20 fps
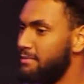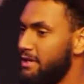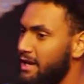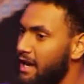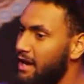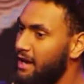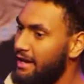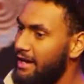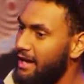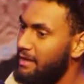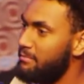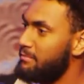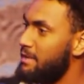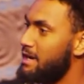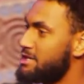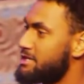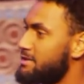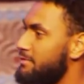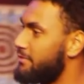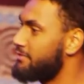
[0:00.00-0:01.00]
you're yelling that
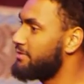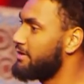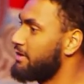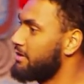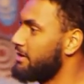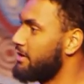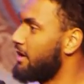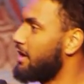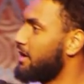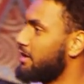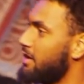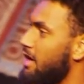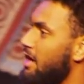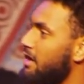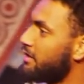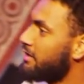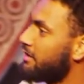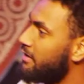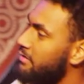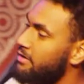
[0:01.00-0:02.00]
much, I'm thinking you're like your
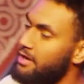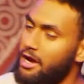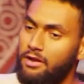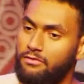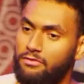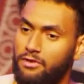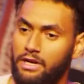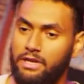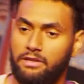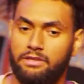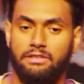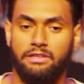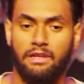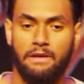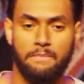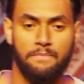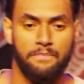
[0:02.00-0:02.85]
own hearing your own voice.